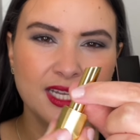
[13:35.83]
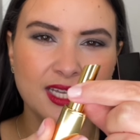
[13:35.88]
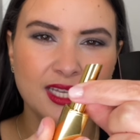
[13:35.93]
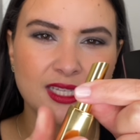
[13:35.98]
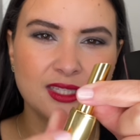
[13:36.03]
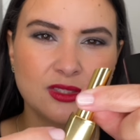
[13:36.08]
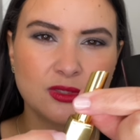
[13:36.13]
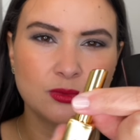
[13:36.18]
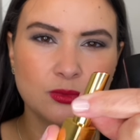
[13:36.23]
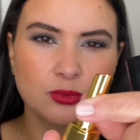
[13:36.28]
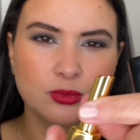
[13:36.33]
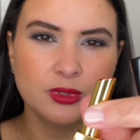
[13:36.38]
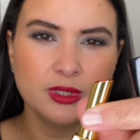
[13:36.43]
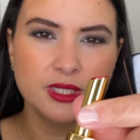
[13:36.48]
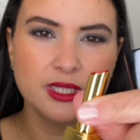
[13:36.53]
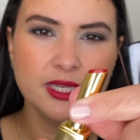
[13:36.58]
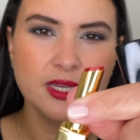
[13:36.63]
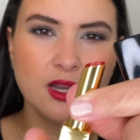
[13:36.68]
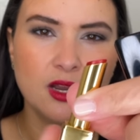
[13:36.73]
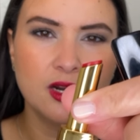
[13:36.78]
It's
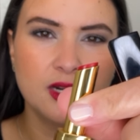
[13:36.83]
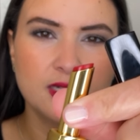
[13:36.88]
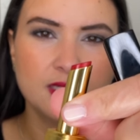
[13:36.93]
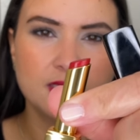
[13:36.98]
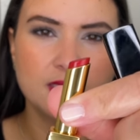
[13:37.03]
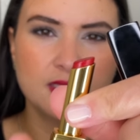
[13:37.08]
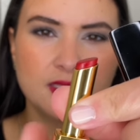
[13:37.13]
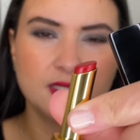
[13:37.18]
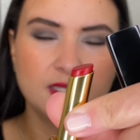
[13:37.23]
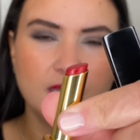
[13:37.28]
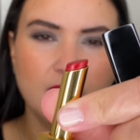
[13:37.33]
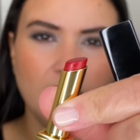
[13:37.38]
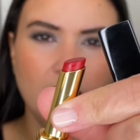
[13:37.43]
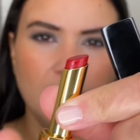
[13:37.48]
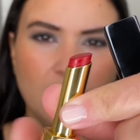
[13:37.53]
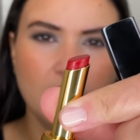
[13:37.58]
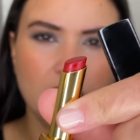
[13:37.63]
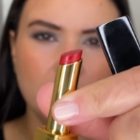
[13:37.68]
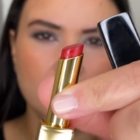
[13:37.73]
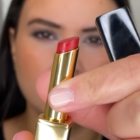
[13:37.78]
really hard to
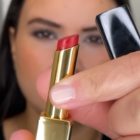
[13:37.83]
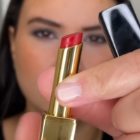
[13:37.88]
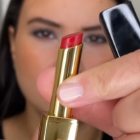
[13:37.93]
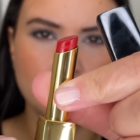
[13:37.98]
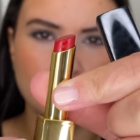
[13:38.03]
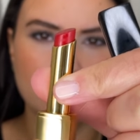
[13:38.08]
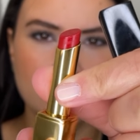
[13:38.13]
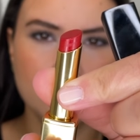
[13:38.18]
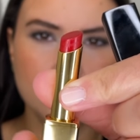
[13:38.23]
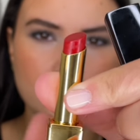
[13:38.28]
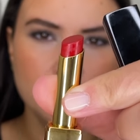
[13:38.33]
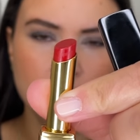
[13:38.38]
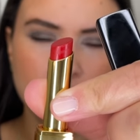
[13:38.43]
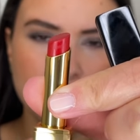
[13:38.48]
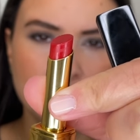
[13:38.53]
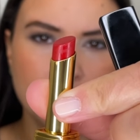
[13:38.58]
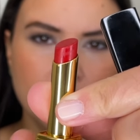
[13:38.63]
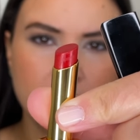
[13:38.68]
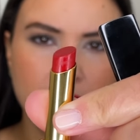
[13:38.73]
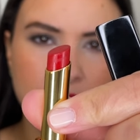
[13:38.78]
tell. So I'm gonna just
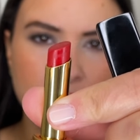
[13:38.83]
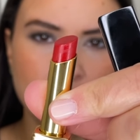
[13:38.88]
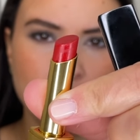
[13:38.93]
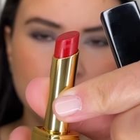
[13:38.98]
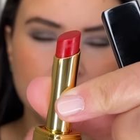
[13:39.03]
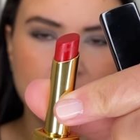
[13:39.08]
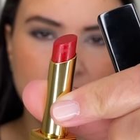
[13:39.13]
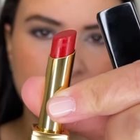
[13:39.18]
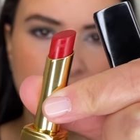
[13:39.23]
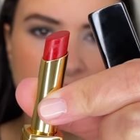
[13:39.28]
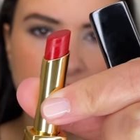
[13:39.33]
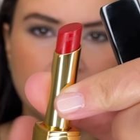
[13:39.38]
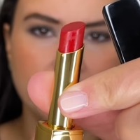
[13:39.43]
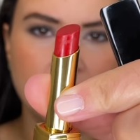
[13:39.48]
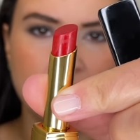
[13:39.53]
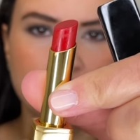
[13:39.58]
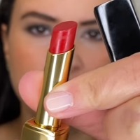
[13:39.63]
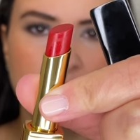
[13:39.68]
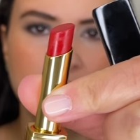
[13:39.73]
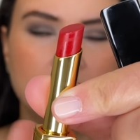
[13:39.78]
go ahead and twist this
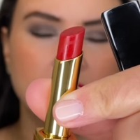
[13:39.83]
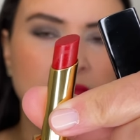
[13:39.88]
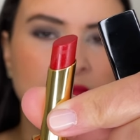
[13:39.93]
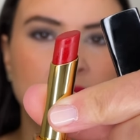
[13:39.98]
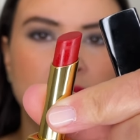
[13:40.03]
out